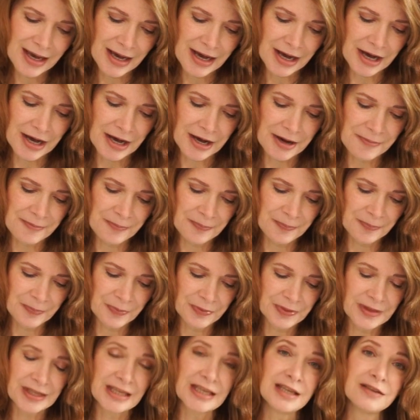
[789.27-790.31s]

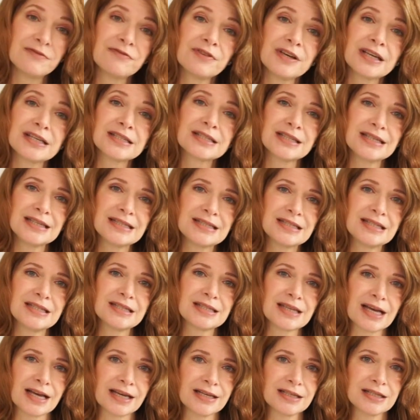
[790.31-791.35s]
The fix is
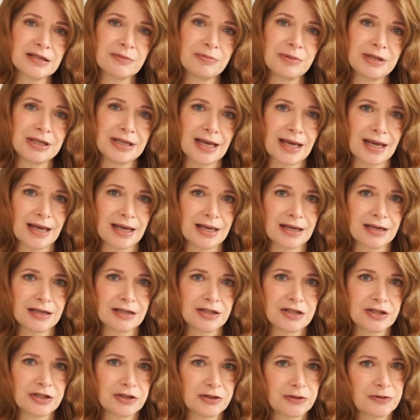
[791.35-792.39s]
designed to be a
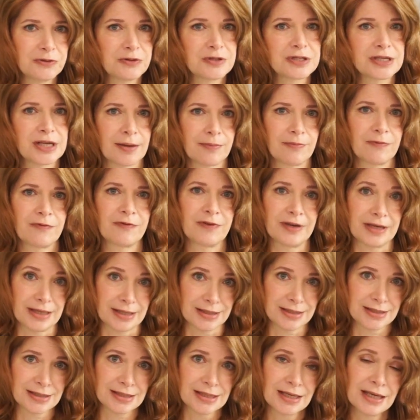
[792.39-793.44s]
two-step
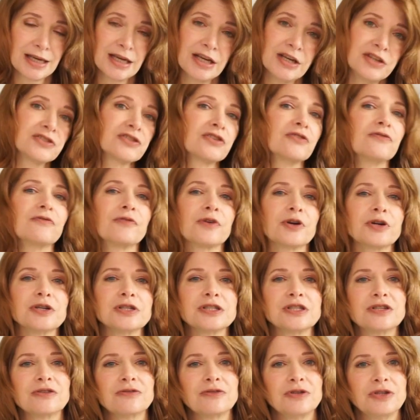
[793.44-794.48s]
fix. So
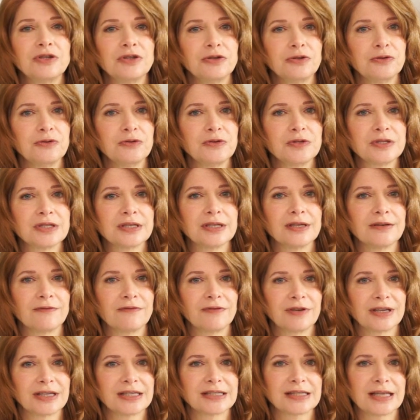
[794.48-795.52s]
first you use
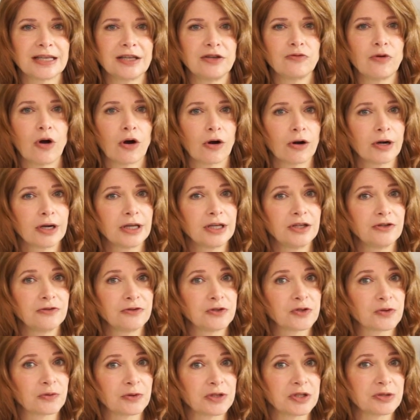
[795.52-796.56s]
fix that you already
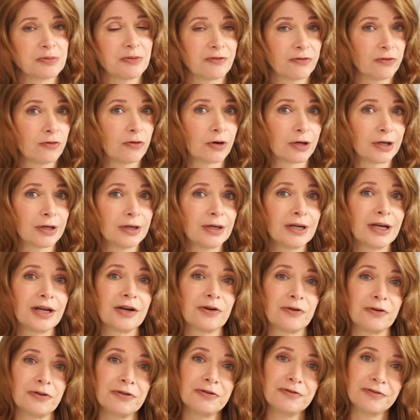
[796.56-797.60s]
used once before, an
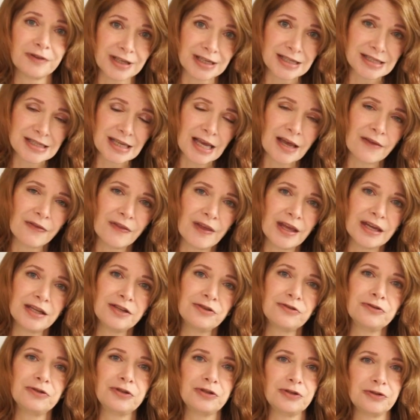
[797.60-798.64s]
old fix, and then
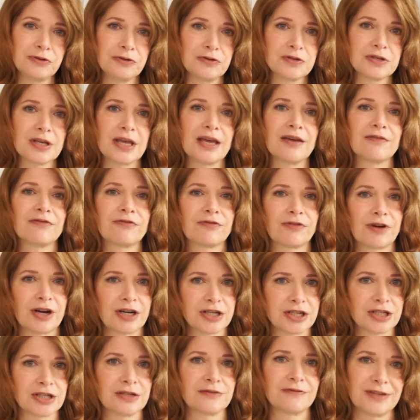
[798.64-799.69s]
you use a
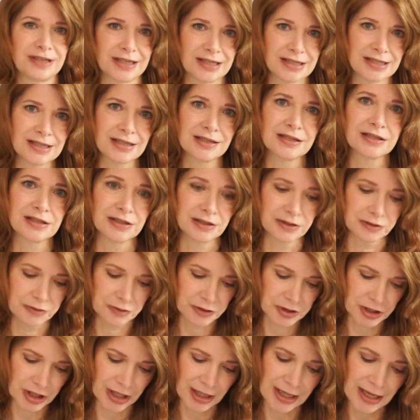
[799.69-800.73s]
fresh fix
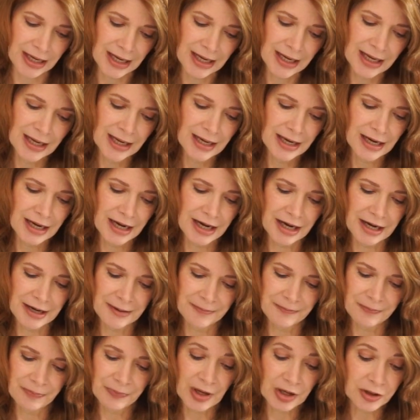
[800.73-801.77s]
solution.
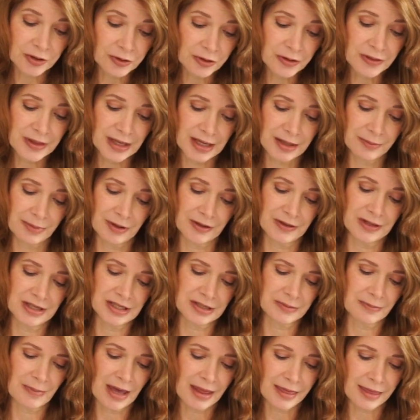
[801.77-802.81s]
A good thing about
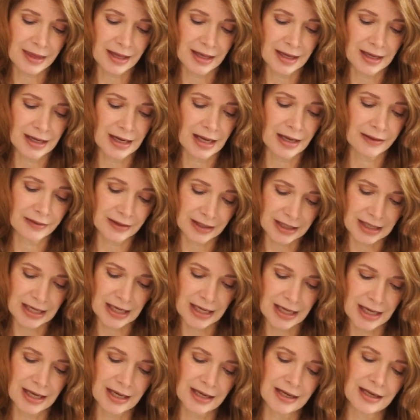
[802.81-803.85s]
this method and the
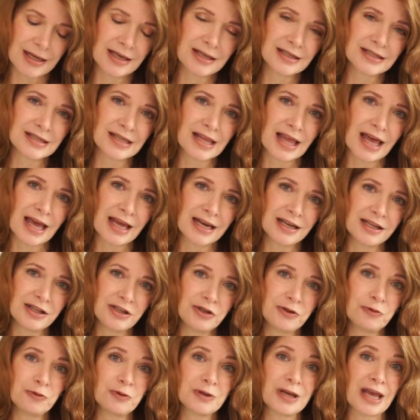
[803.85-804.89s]
kit is that
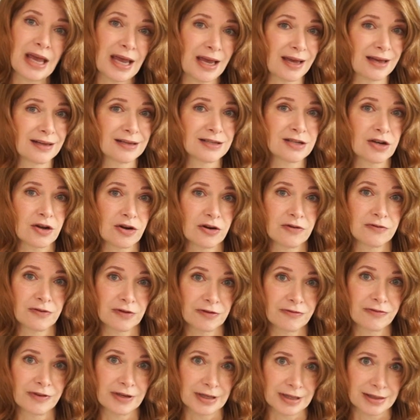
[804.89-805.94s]
you can't
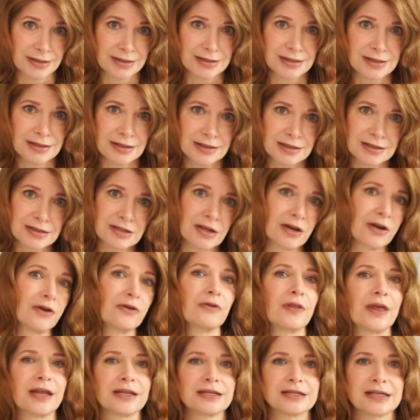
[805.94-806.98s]
overfix,
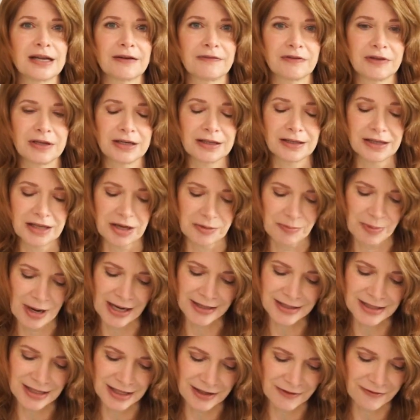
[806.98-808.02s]
so that's definitely a
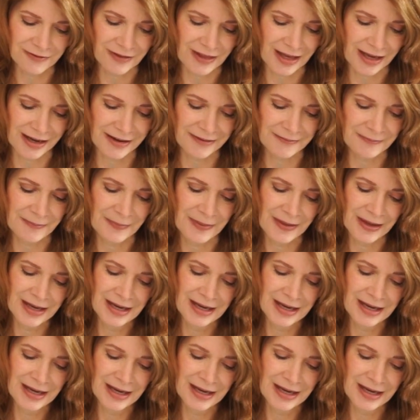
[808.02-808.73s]
positive thing.